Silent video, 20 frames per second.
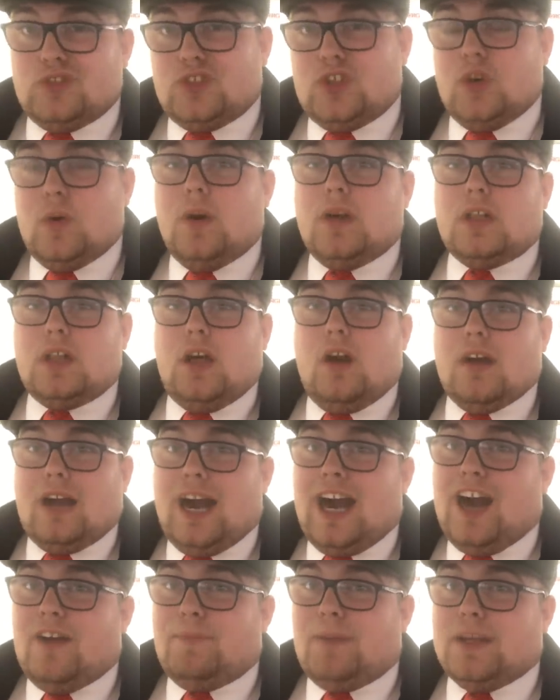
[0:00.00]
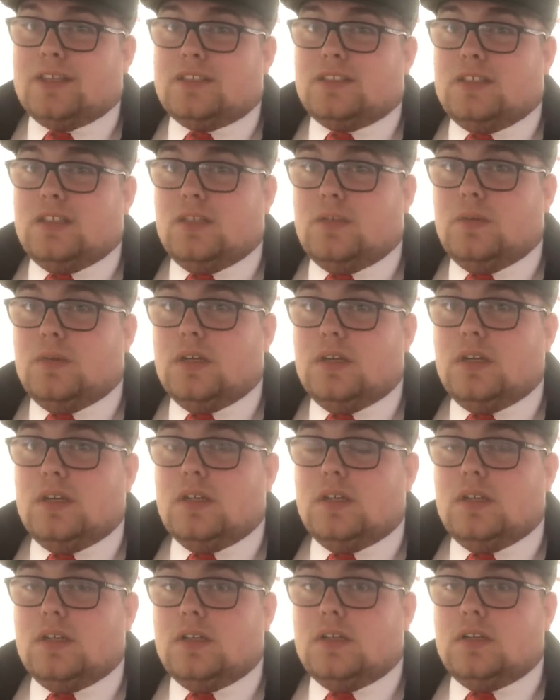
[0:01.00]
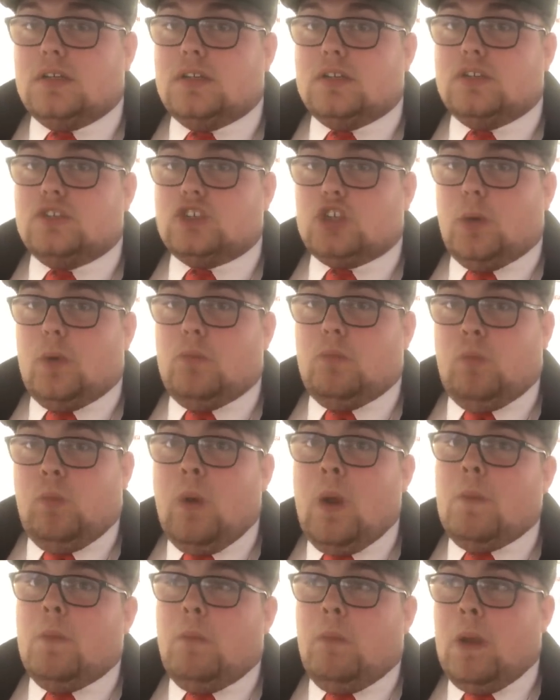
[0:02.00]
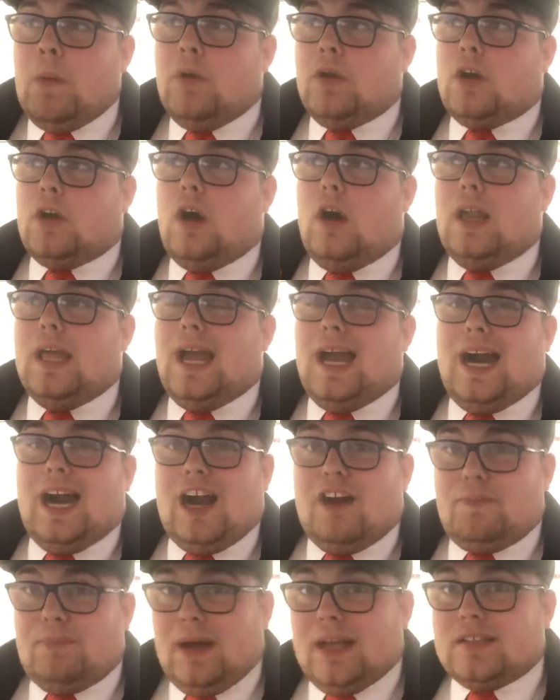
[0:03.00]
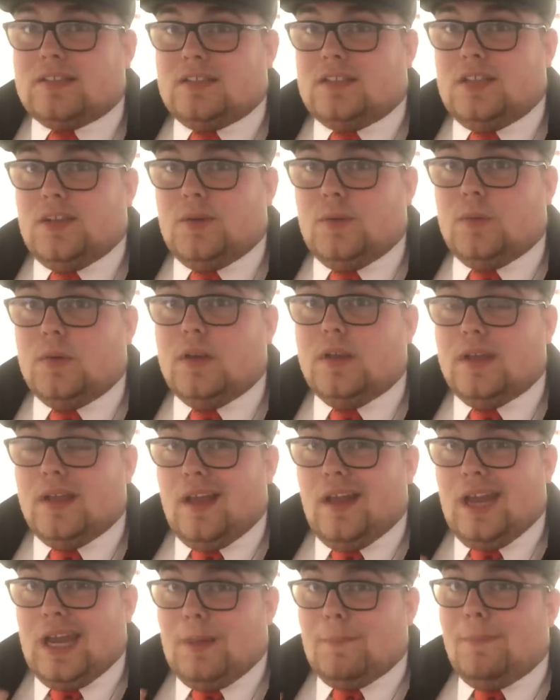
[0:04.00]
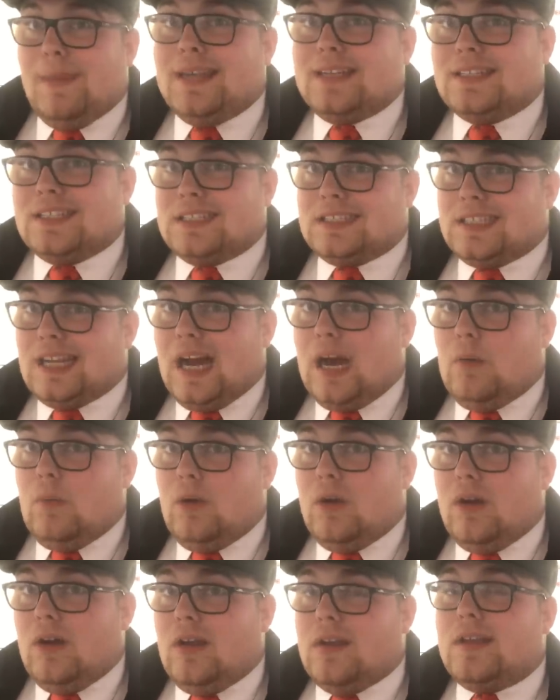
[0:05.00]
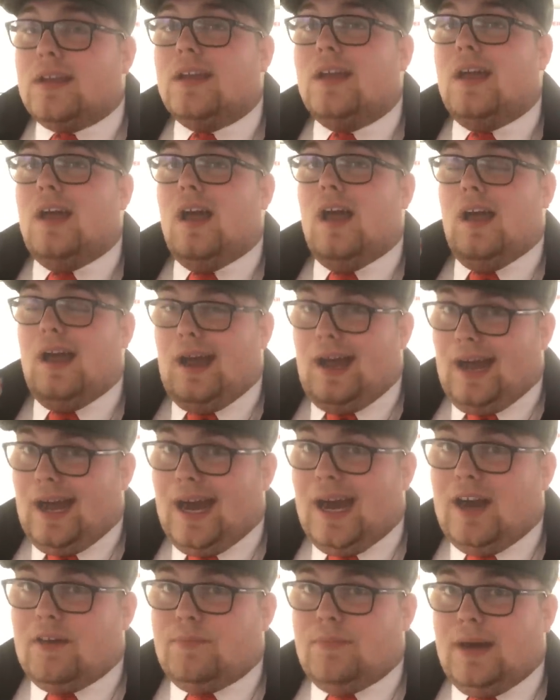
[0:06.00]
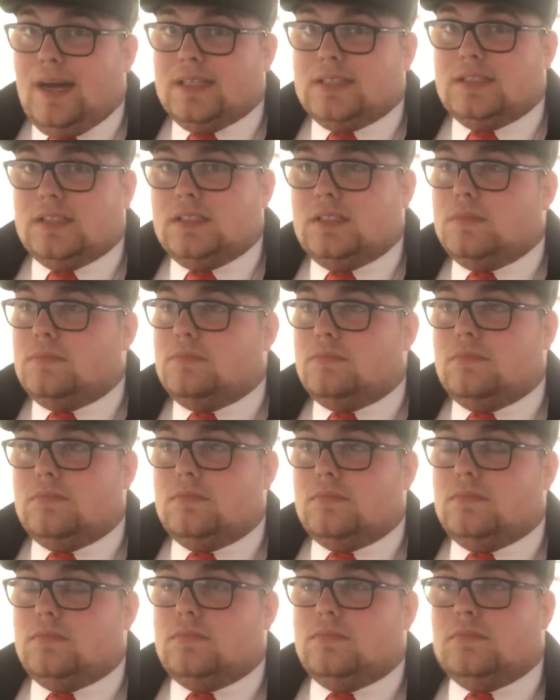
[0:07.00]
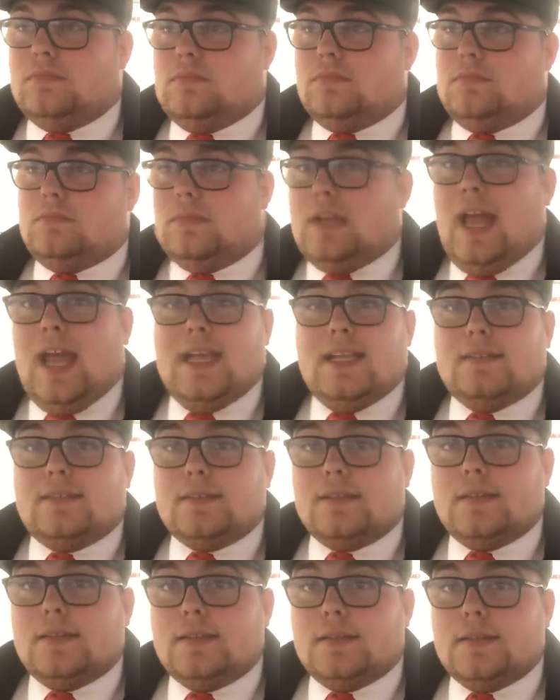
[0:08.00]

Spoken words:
2 o'clock, half past two. So we will call it half past two. And I'm meant to start work at half past eight.